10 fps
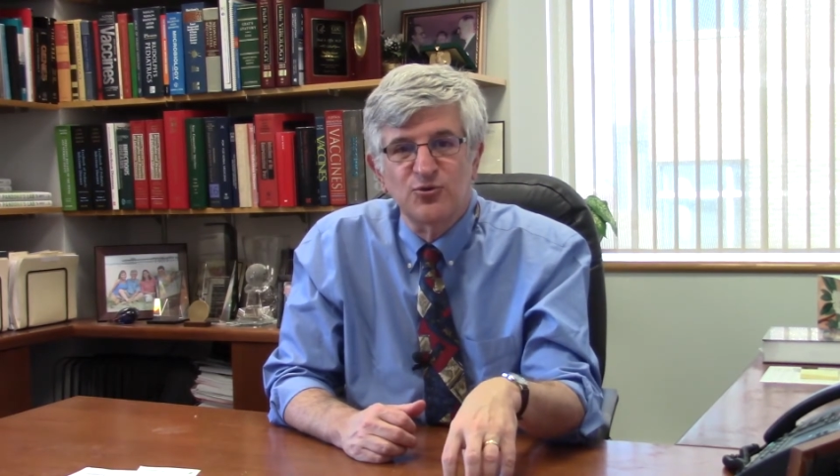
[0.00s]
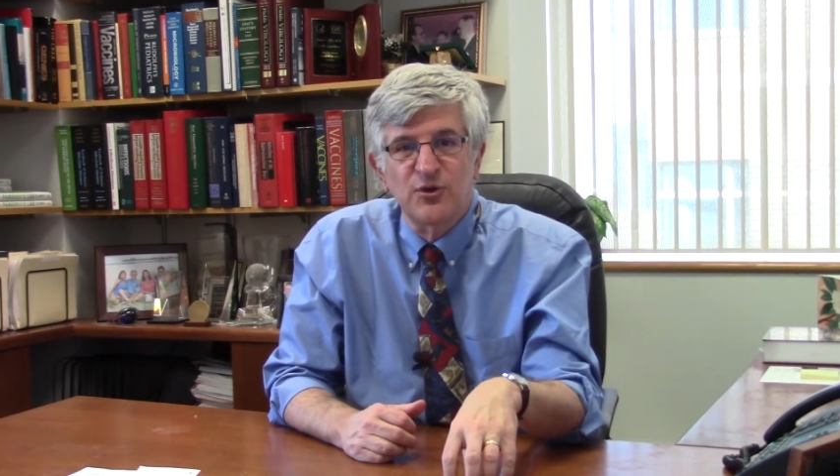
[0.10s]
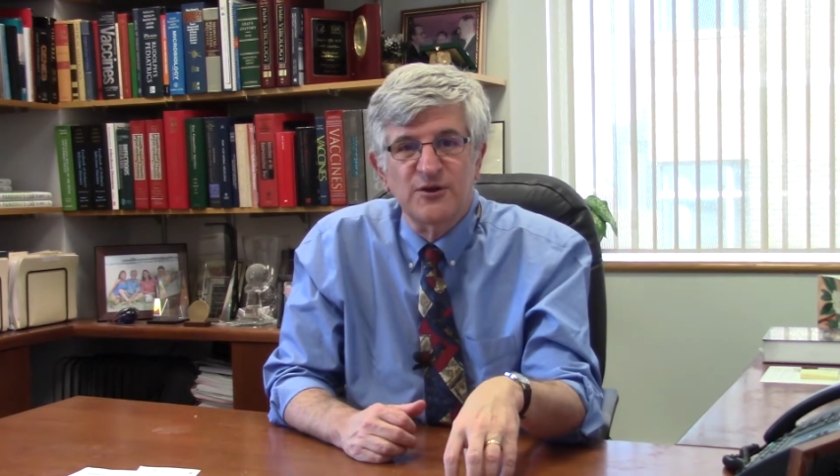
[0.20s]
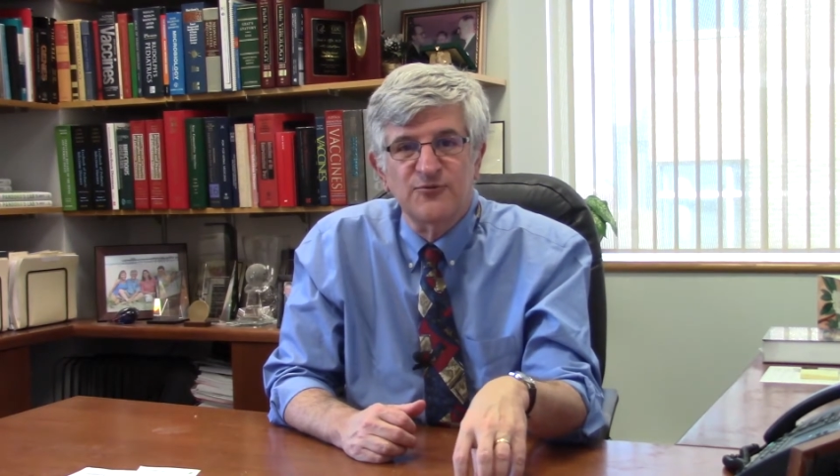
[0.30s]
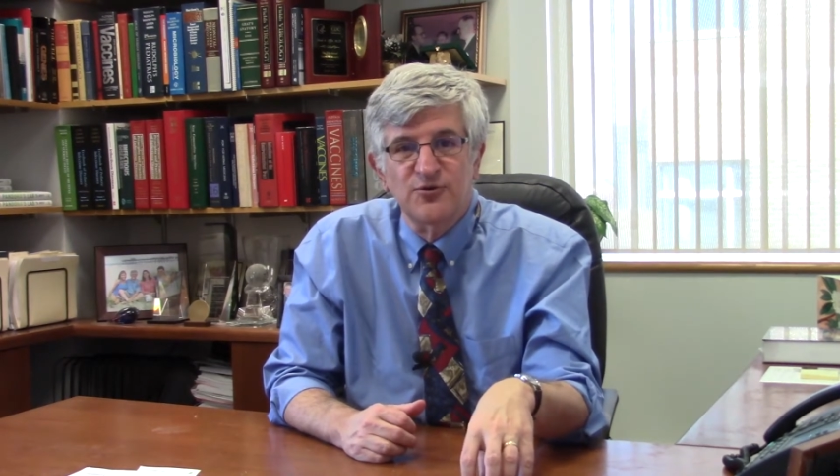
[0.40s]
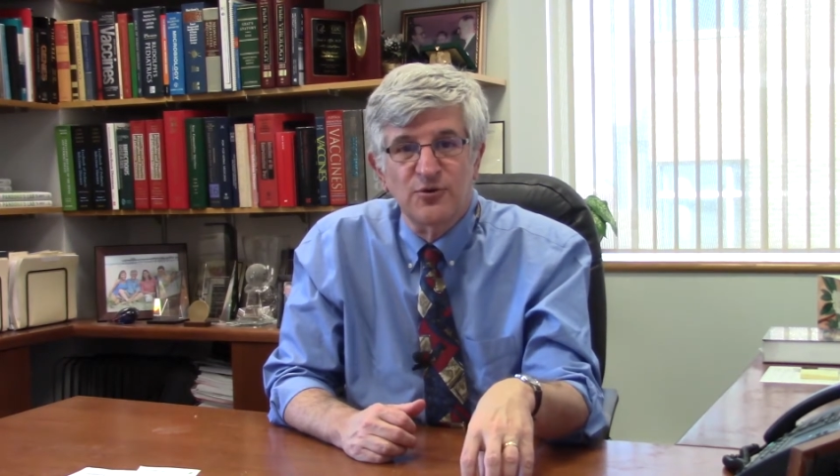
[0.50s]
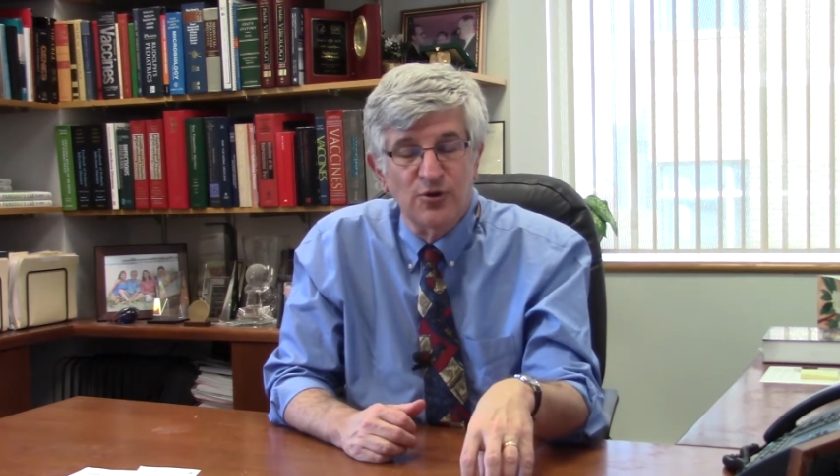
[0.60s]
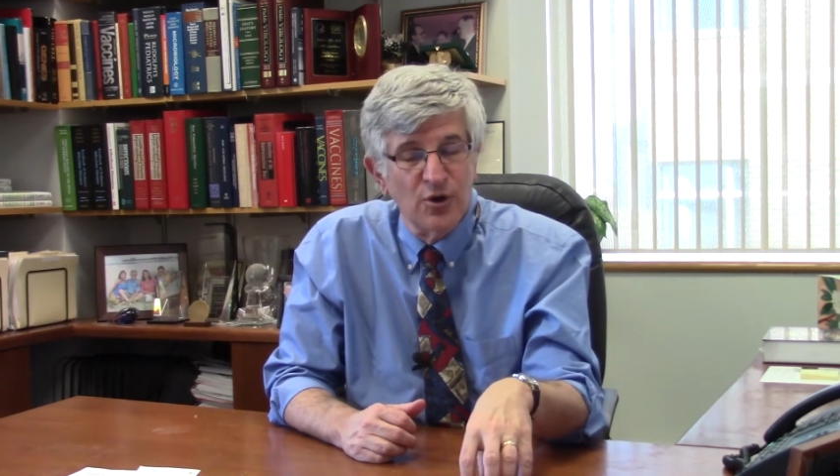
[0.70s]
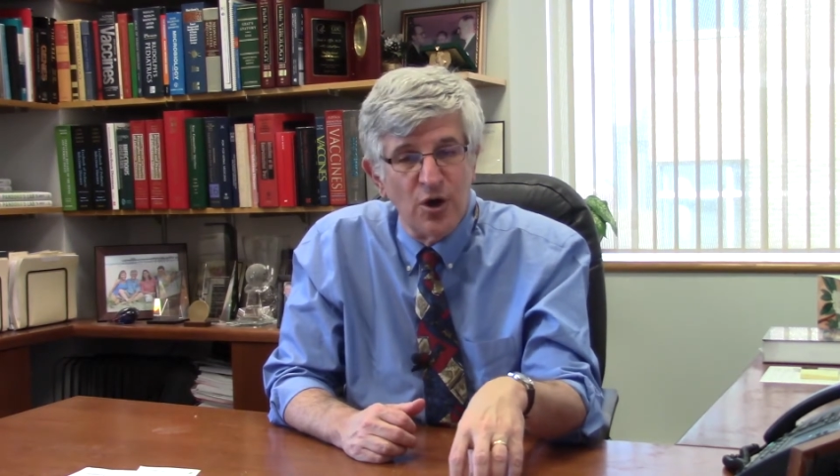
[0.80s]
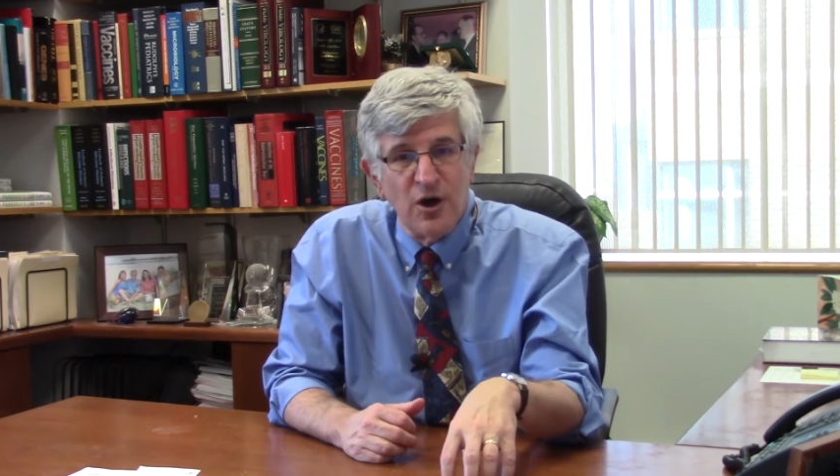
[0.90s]
transferred are
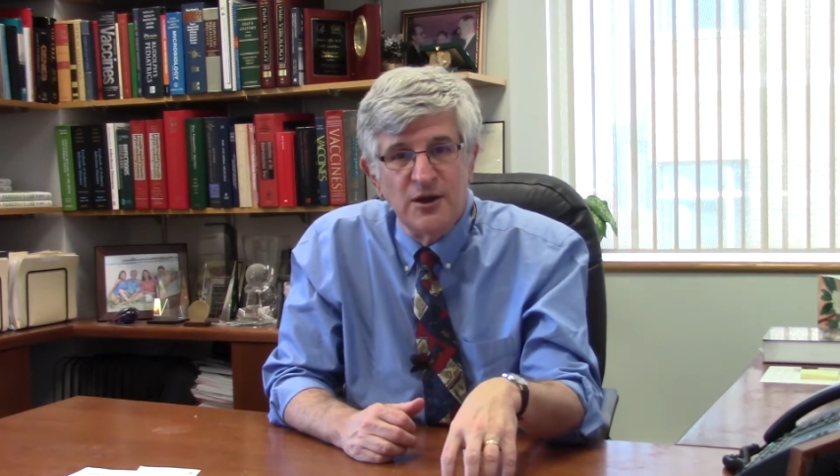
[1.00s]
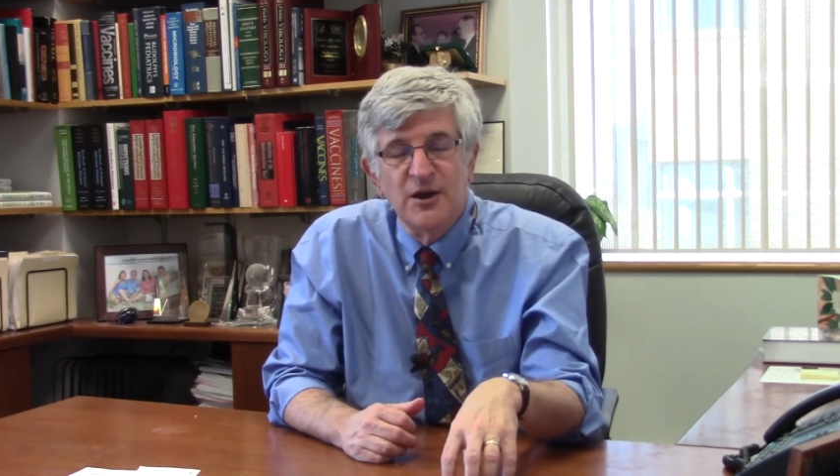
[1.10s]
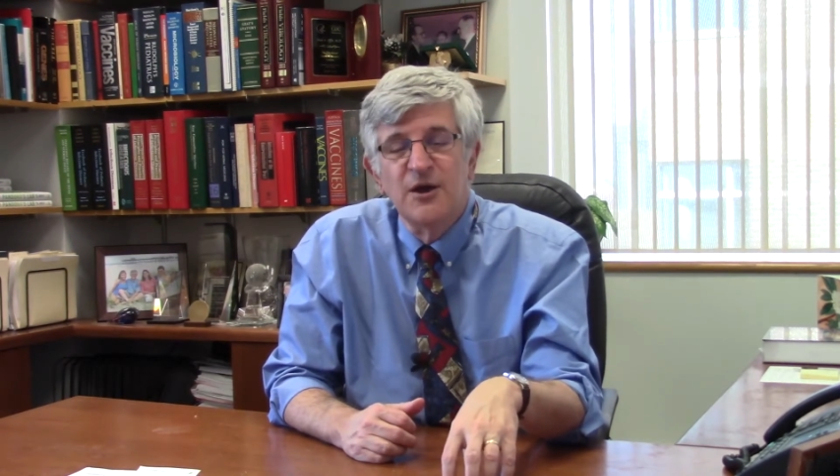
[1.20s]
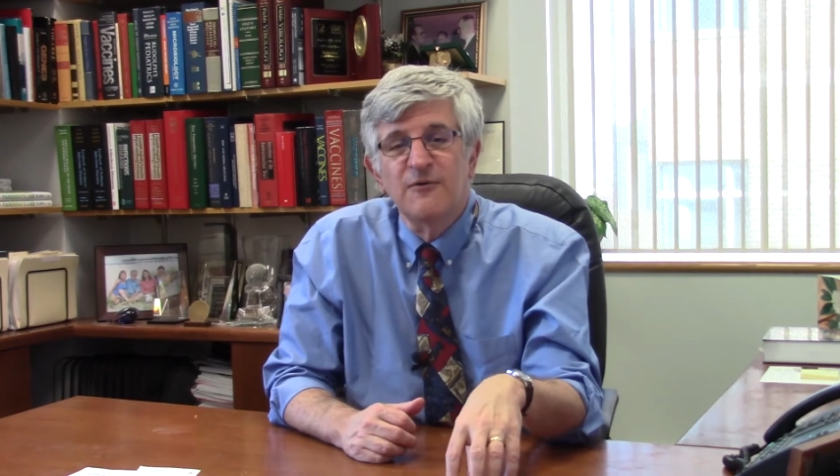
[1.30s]
gone,